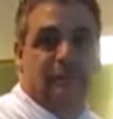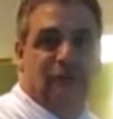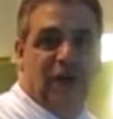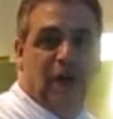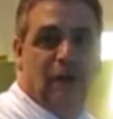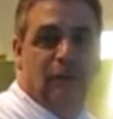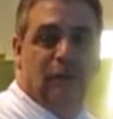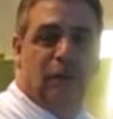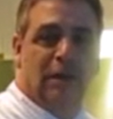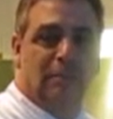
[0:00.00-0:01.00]
Ciao
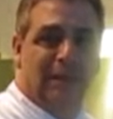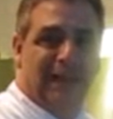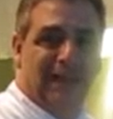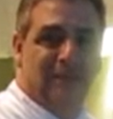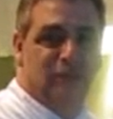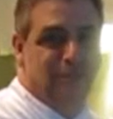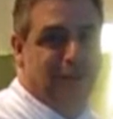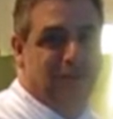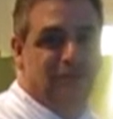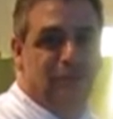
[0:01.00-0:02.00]
and welcome back to
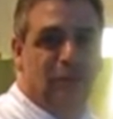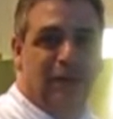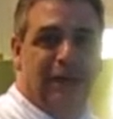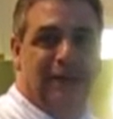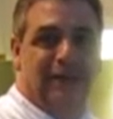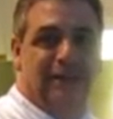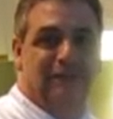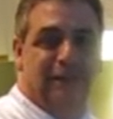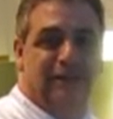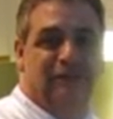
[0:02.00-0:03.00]
Pastamore,
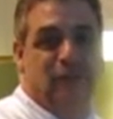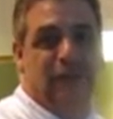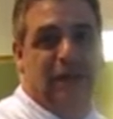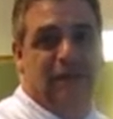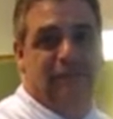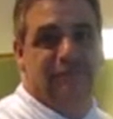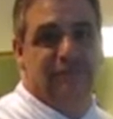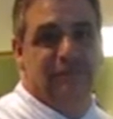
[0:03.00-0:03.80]
pasta with love.